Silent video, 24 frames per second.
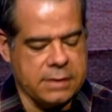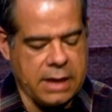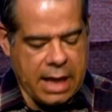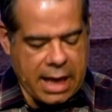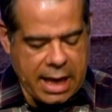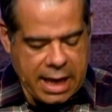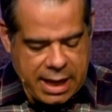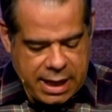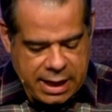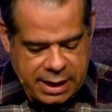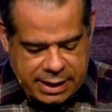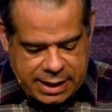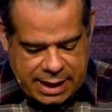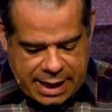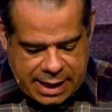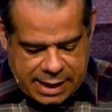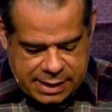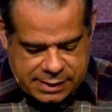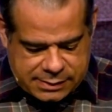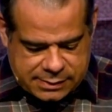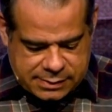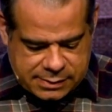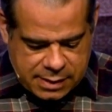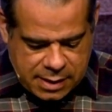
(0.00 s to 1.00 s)
ache
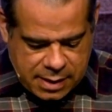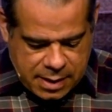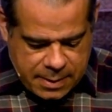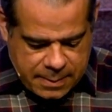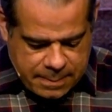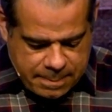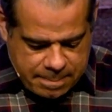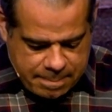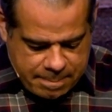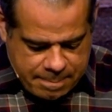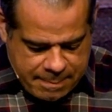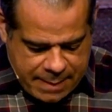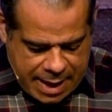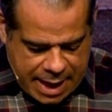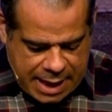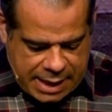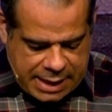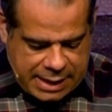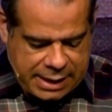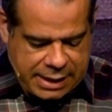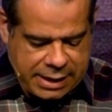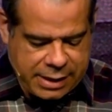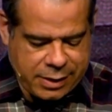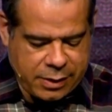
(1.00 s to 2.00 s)
as
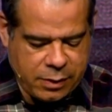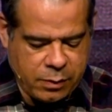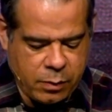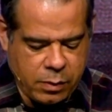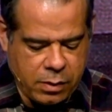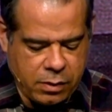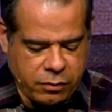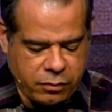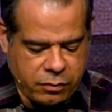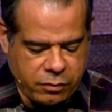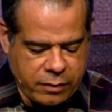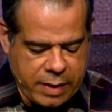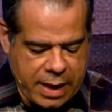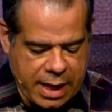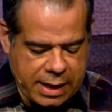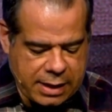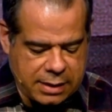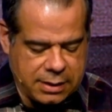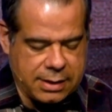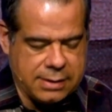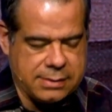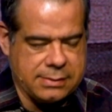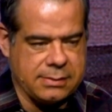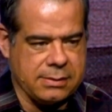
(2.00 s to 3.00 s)
many will
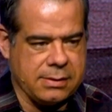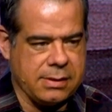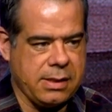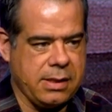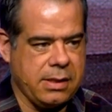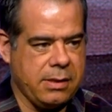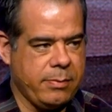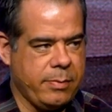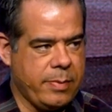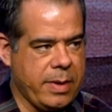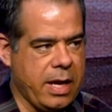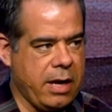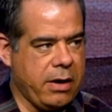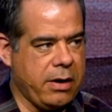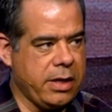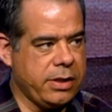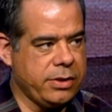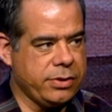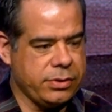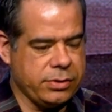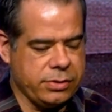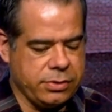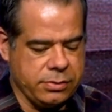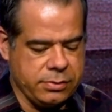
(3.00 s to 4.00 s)
recklessly
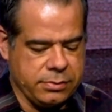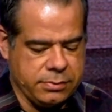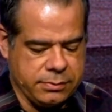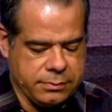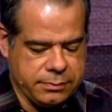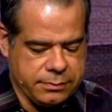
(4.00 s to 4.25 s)
perish.